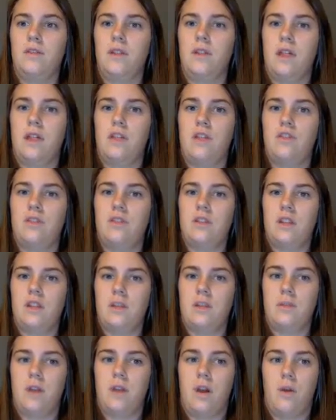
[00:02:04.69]
so they just need
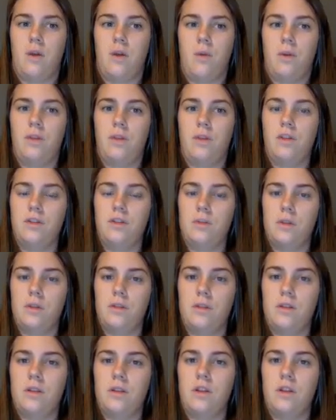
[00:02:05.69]
to know what they're
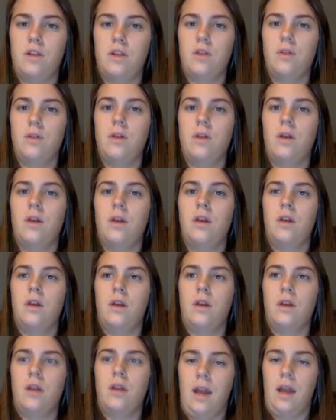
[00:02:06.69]
supposed to do
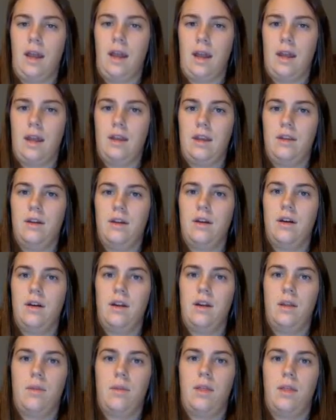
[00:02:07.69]
and get it
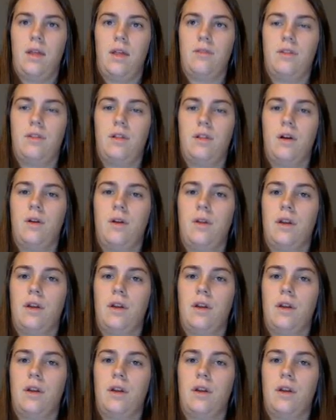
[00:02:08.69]
done and be left alone.